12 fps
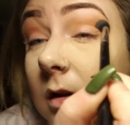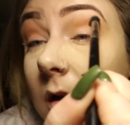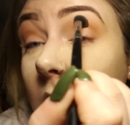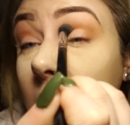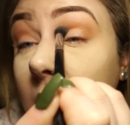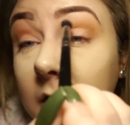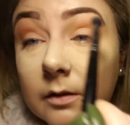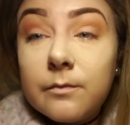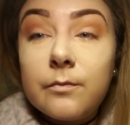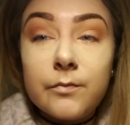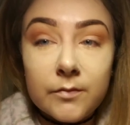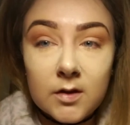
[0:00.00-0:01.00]
Alright,
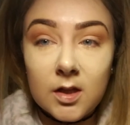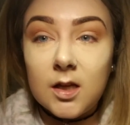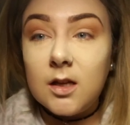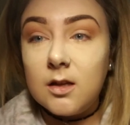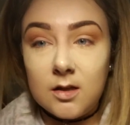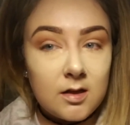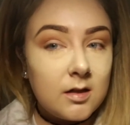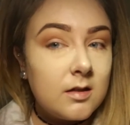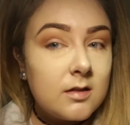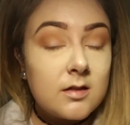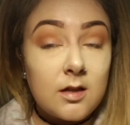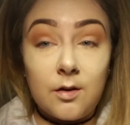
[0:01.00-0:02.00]

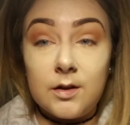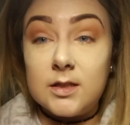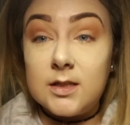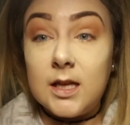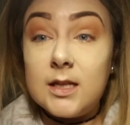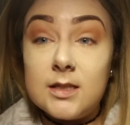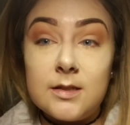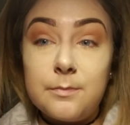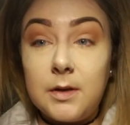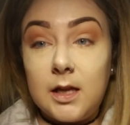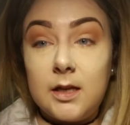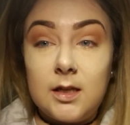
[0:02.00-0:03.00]
so once that's
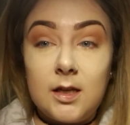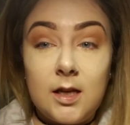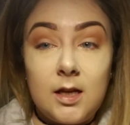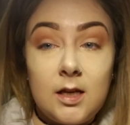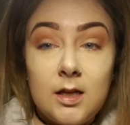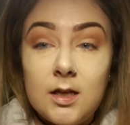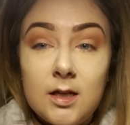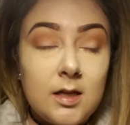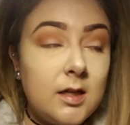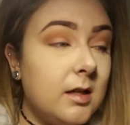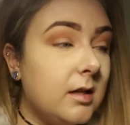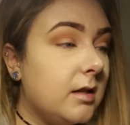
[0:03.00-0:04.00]
blended in,
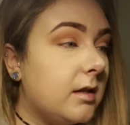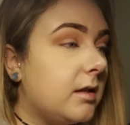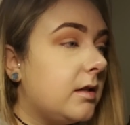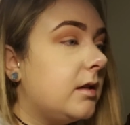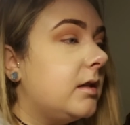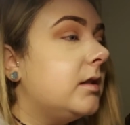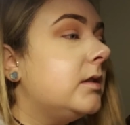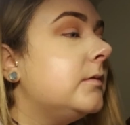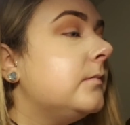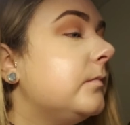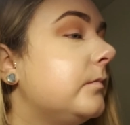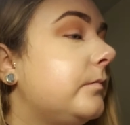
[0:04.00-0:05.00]

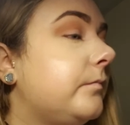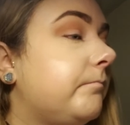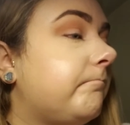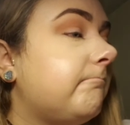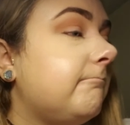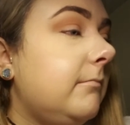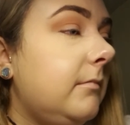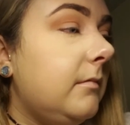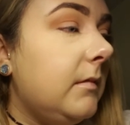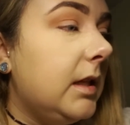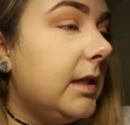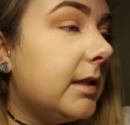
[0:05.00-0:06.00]

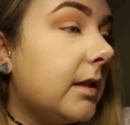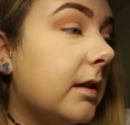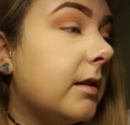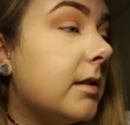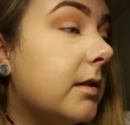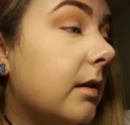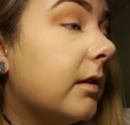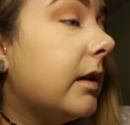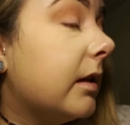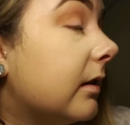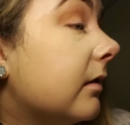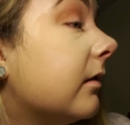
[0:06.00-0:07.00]
it's gonna start getting
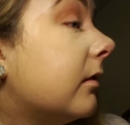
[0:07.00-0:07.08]
a little